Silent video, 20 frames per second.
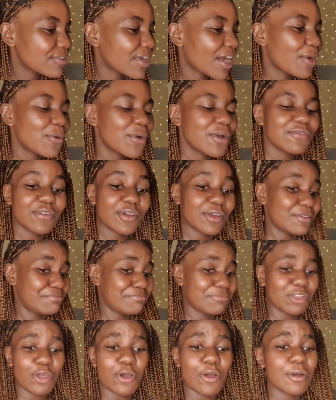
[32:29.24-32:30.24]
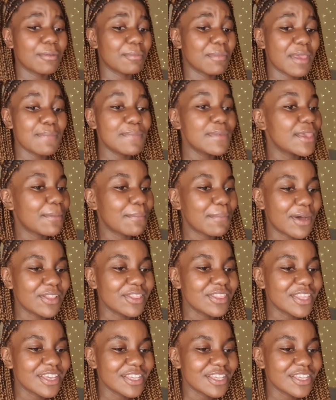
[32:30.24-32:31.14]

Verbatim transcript: however long, maybe a month,